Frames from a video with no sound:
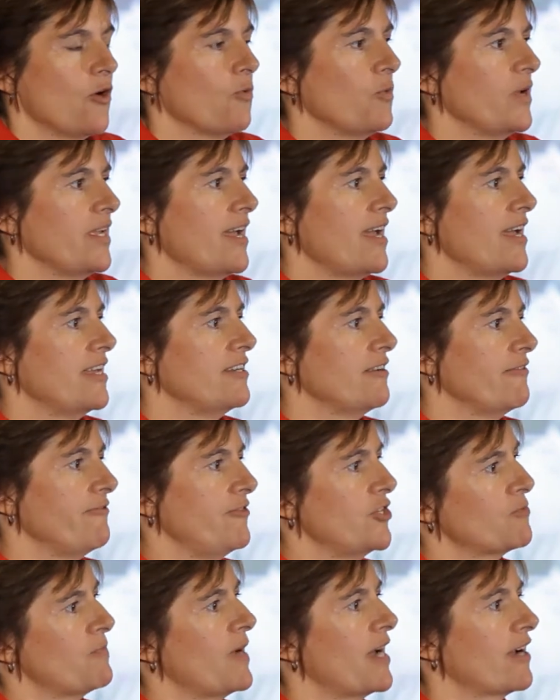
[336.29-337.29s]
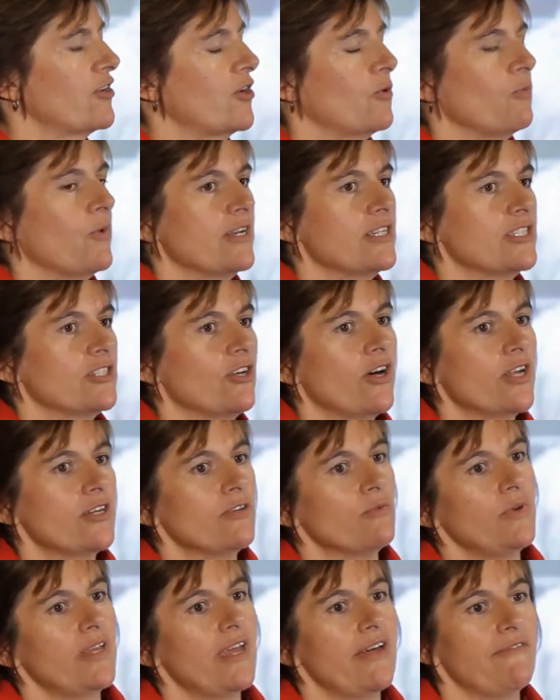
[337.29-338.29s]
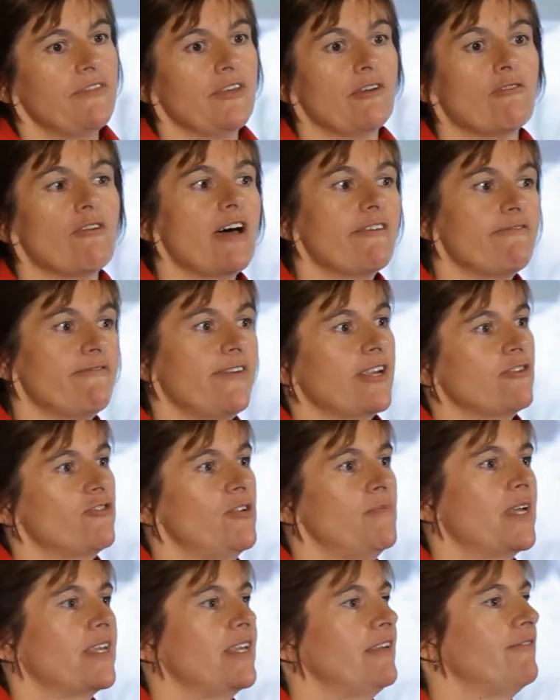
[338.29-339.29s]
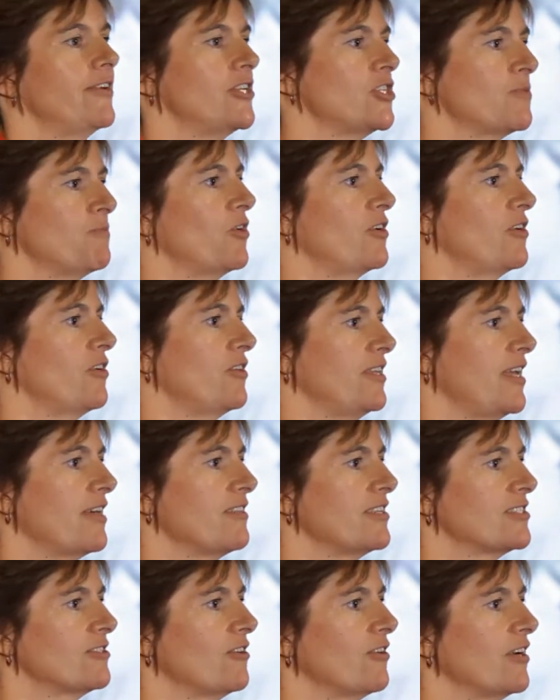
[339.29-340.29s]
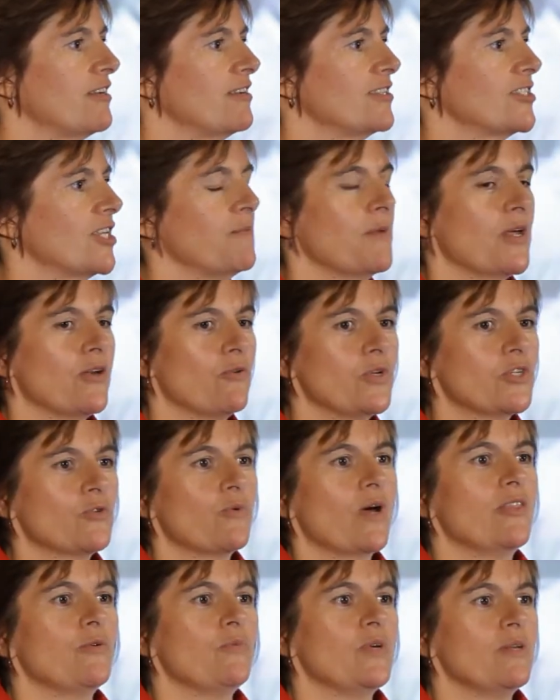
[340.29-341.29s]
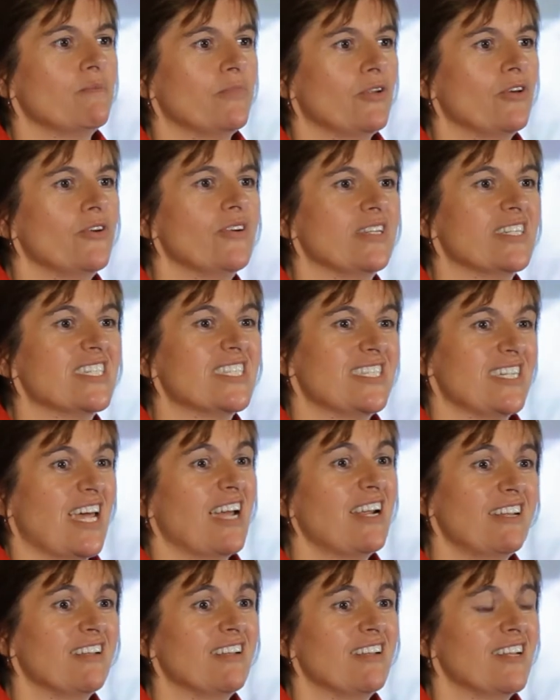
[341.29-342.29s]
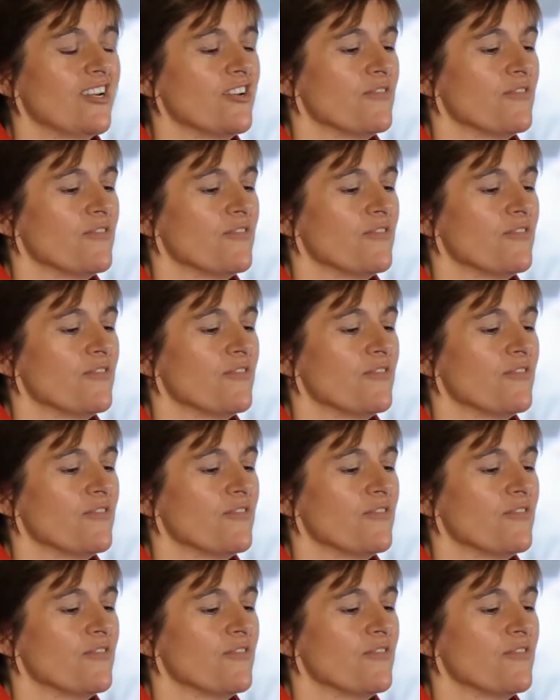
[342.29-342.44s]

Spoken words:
We had a fish market on one side, we had the craft factory making Vegemite on the other side, so no matter which way the wind blew, it stunk.